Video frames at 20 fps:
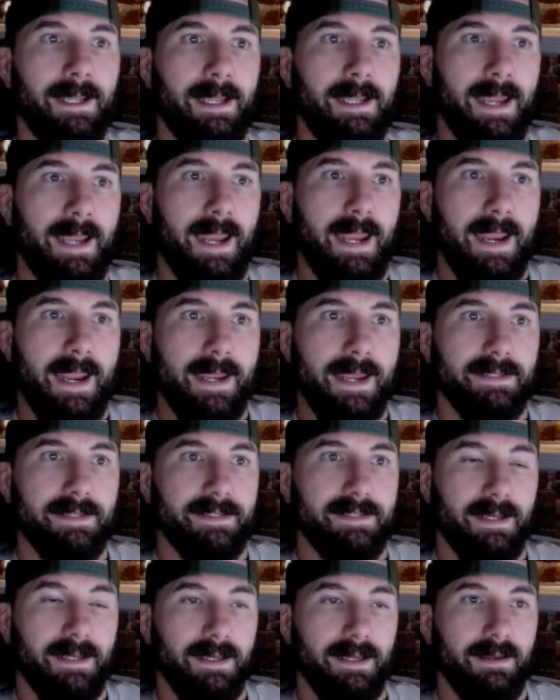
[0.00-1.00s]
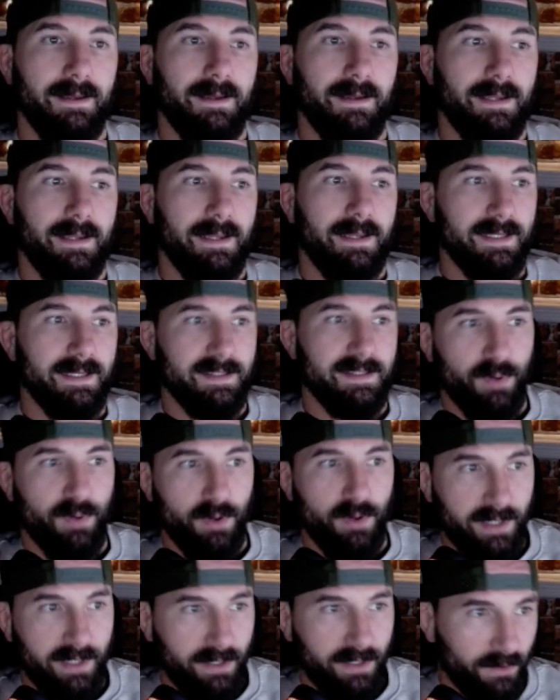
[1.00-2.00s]
And his
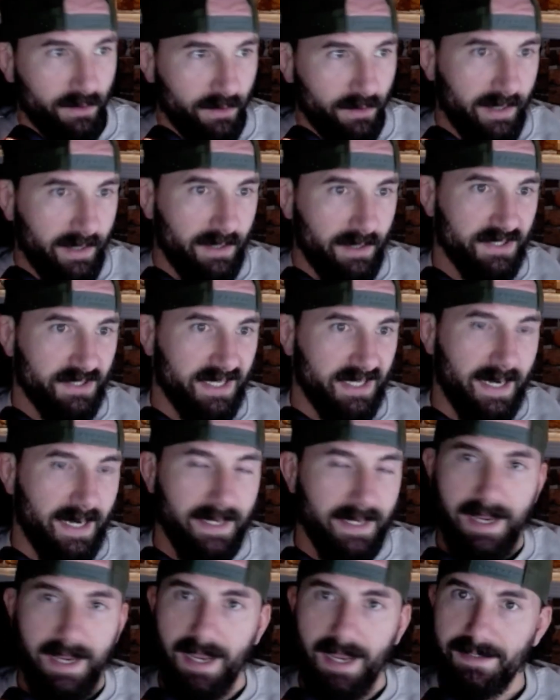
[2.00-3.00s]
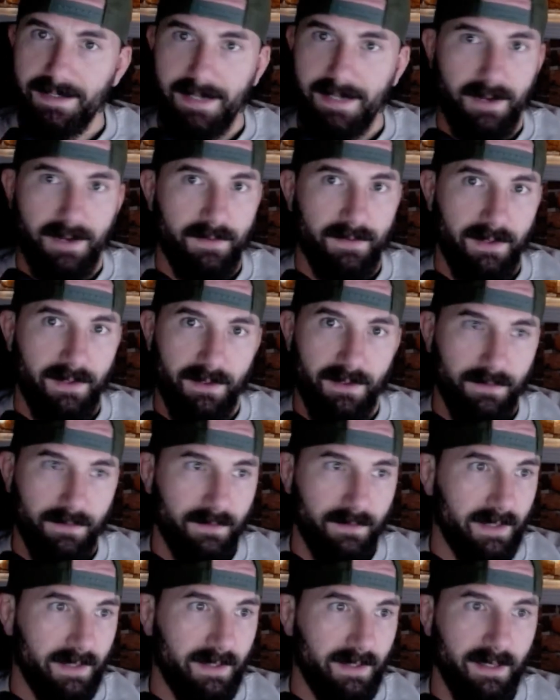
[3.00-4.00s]
opponent, Uriel, just kind of gassed out,
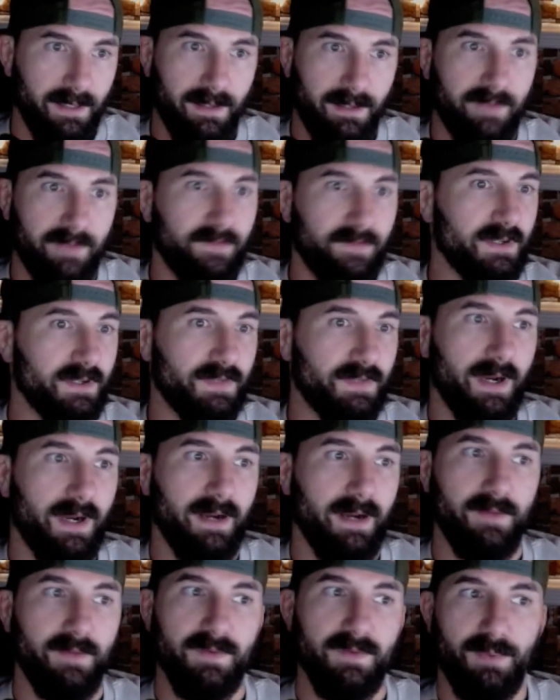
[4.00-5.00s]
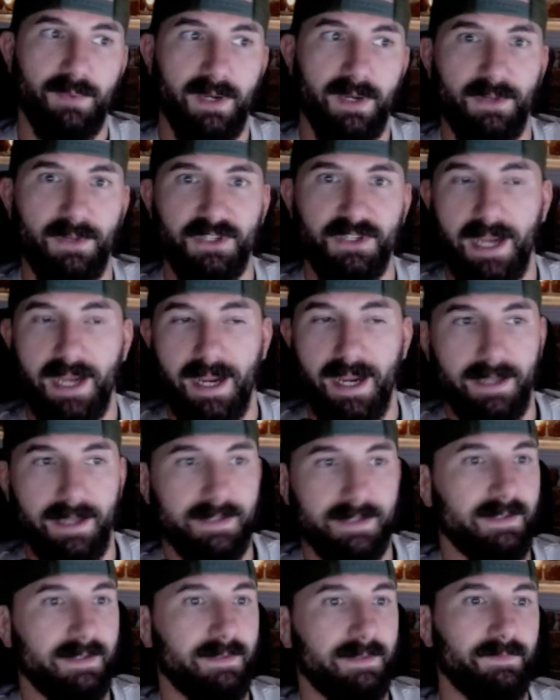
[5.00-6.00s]
At the end of that first round, he was pretty much
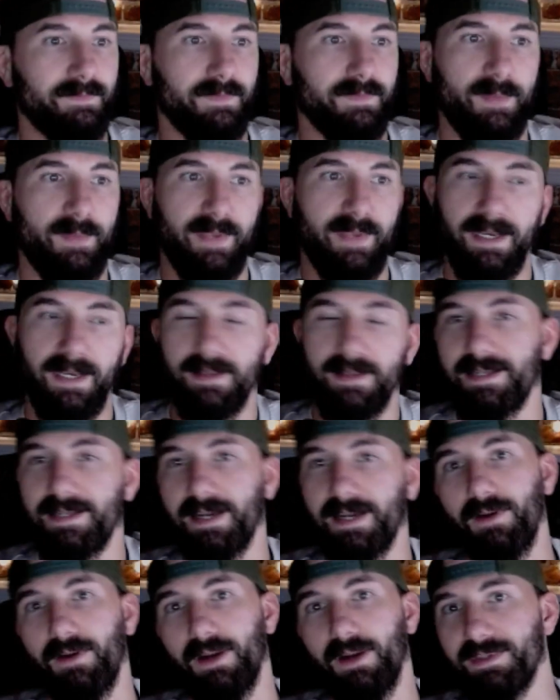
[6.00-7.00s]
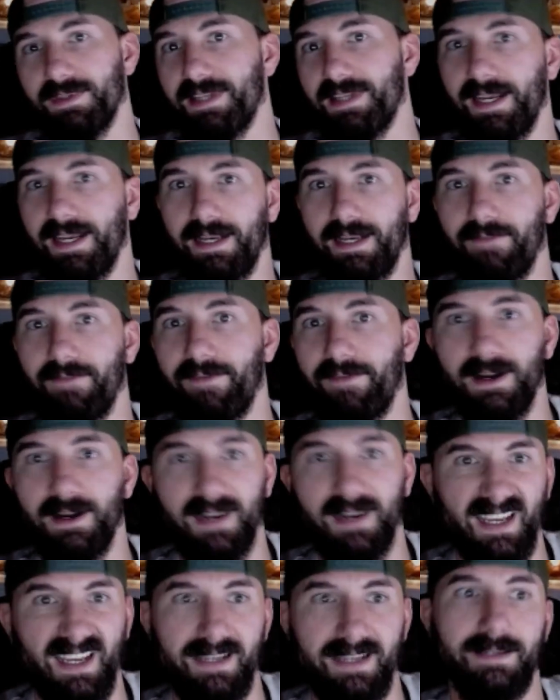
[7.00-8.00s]
gassed. The beginning of the second round was taken out
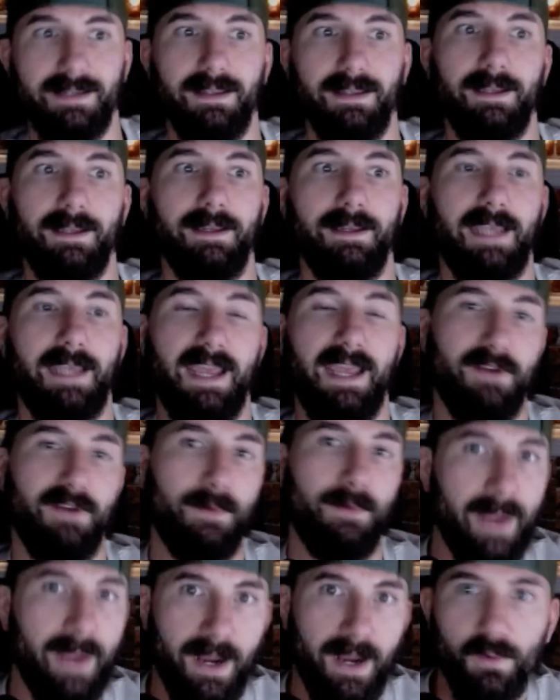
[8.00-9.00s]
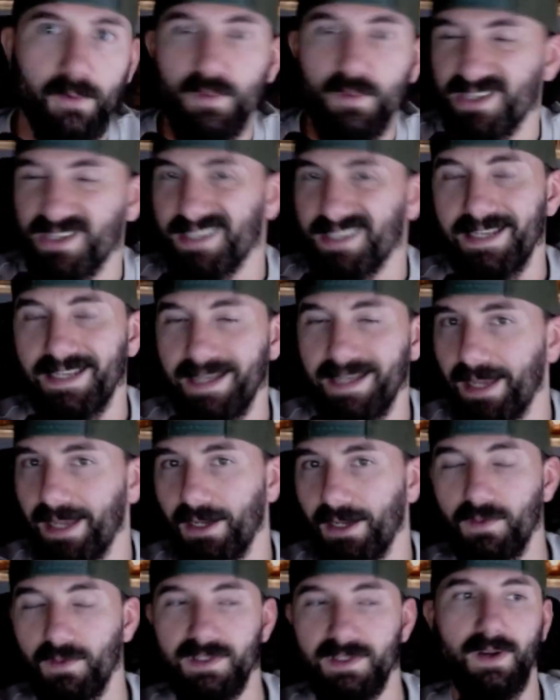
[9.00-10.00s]
very easily, gave up mount, was just
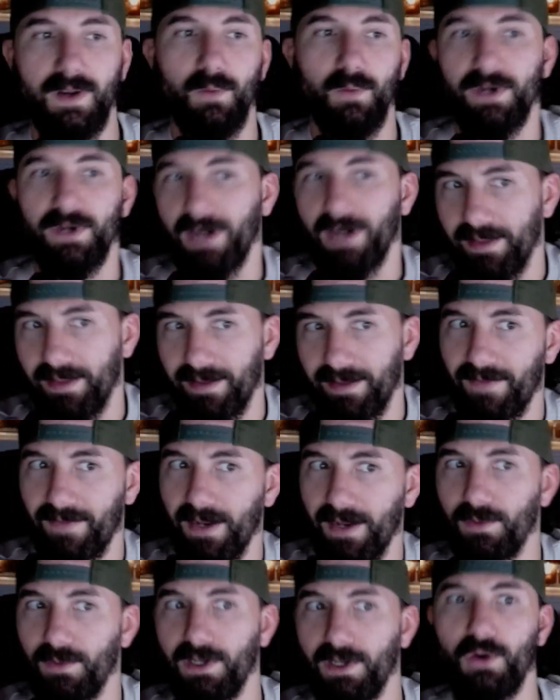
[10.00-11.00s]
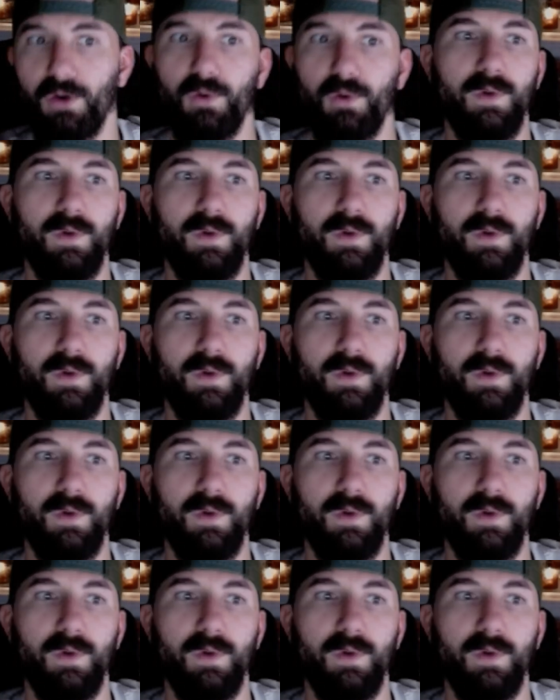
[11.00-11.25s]
TKO'd. So I wonder how that fight would go